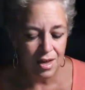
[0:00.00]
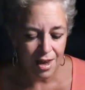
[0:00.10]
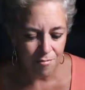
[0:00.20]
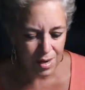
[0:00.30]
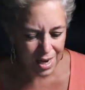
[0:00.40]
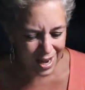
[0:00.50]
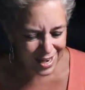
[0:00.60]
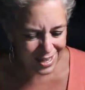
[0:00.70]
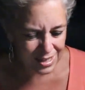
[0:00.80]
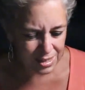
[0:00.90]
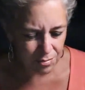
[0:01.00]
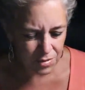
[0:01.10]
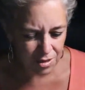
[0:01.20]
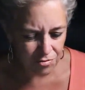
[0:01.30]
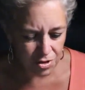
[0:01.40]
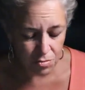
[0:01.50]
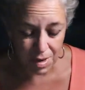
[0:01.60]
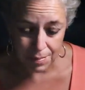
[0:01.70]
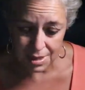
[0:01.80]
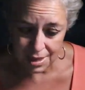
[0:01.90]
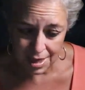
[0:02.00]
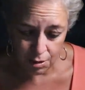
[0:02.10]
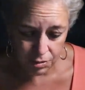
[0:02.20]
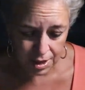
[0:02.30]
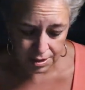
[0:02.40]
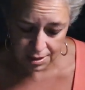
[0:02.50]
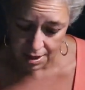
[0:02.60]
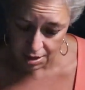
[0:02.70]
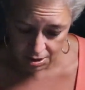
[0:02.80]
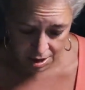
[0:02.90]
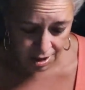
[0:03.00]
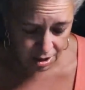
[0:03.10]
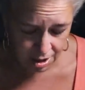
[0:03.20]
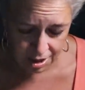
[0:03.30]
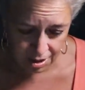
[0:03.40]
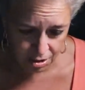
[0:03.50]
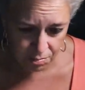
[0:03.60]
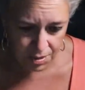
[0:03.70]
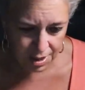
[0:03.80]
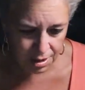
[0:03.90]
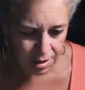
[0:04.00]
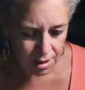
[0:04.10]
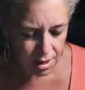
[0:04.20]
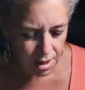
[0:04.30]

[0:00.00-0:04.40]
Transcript: They have been hiding something for you. Maybe it's an illness. It could be.